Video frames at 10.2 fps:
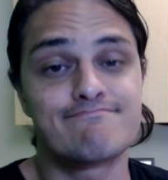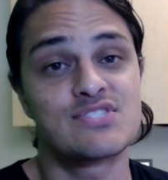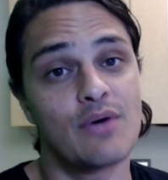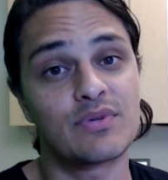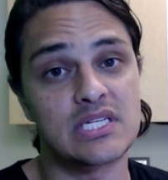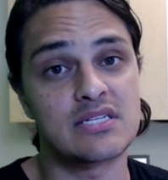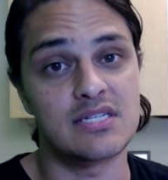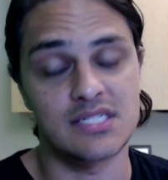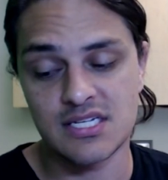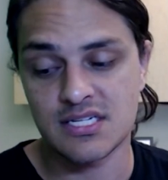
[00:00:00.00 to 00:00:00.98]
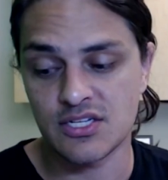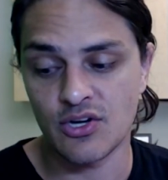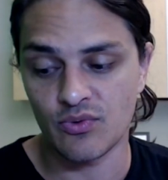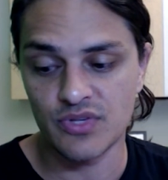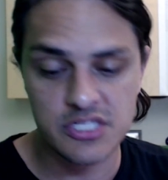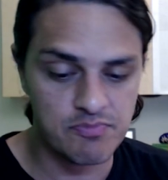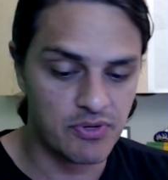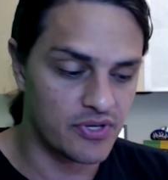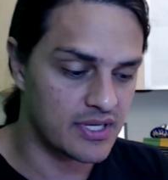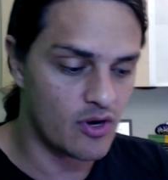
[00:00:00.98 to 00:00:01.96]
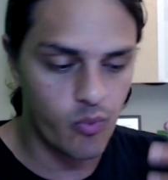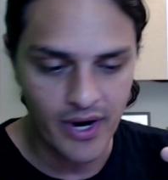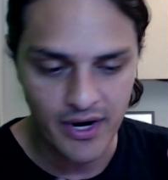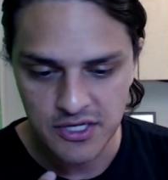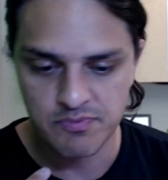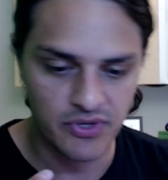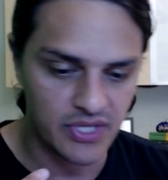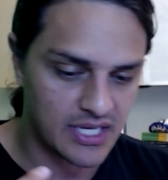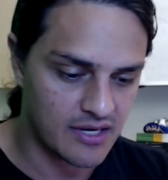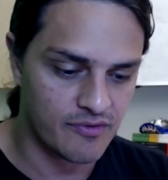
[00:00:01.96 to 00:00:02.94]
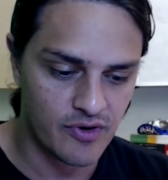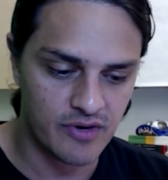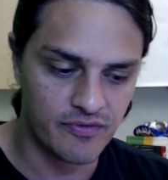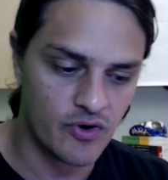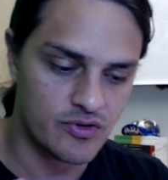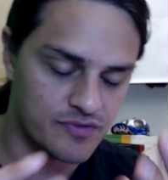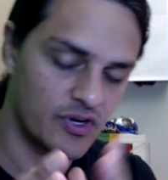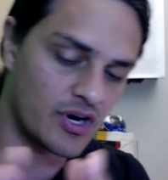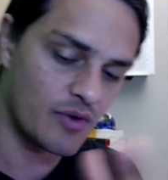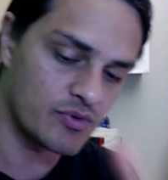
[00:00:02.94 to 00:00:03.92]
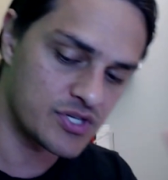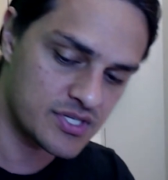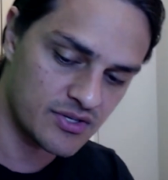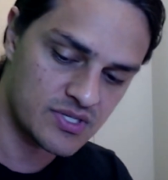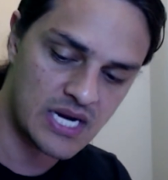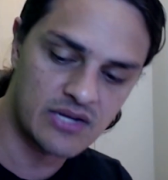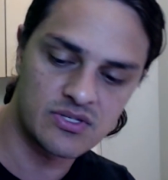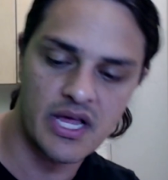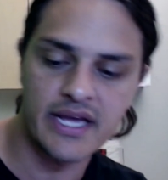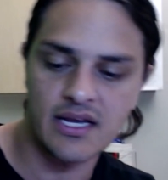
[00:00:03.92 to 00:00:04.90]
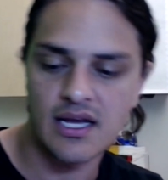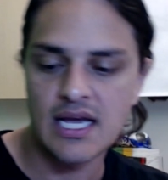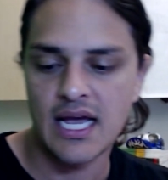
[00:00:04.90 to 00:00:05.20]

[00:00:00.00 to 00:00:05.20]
It's not what this is. This is, you know, list building, awareness building, getting in front of folks, figuring out what your sales cycle's like.